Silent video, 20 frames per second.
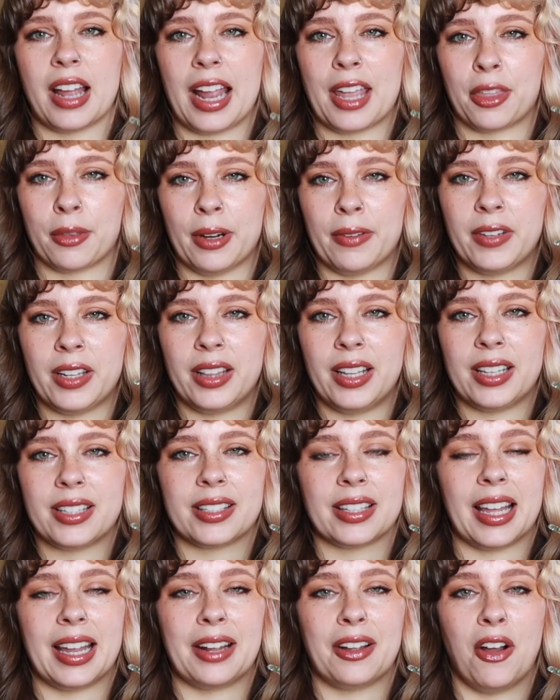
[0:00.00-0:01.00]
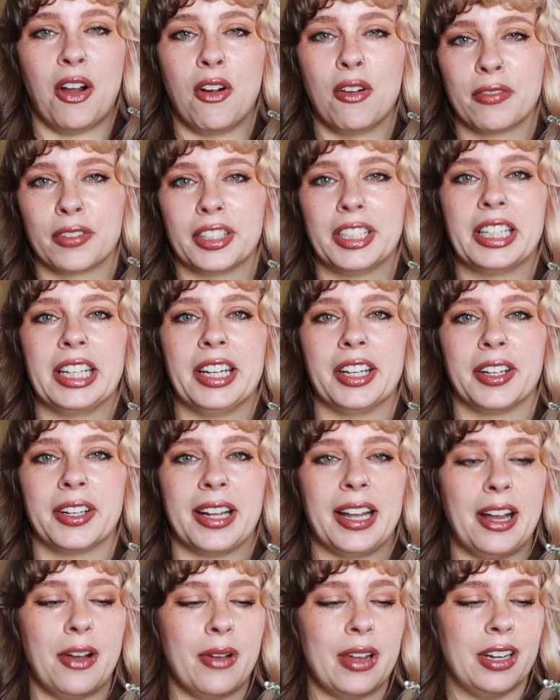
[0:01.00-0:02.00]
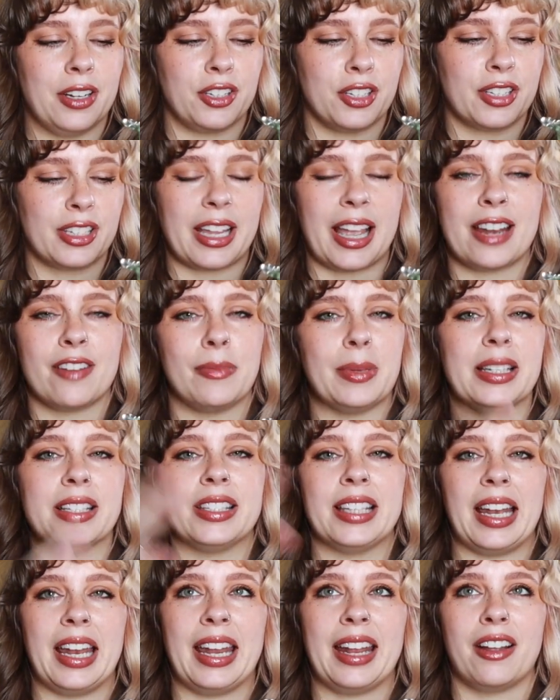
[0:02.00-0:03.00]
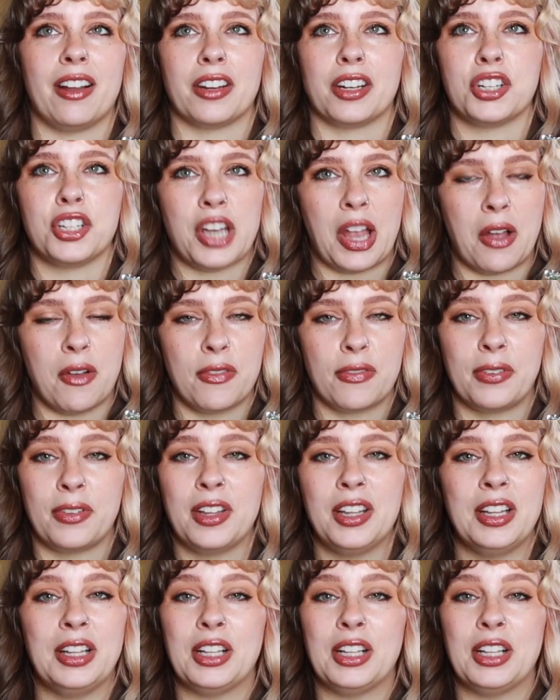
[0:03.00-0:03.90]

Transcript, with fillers: I thrifted this like over a year ago and it's just kind of been sitting on a shelf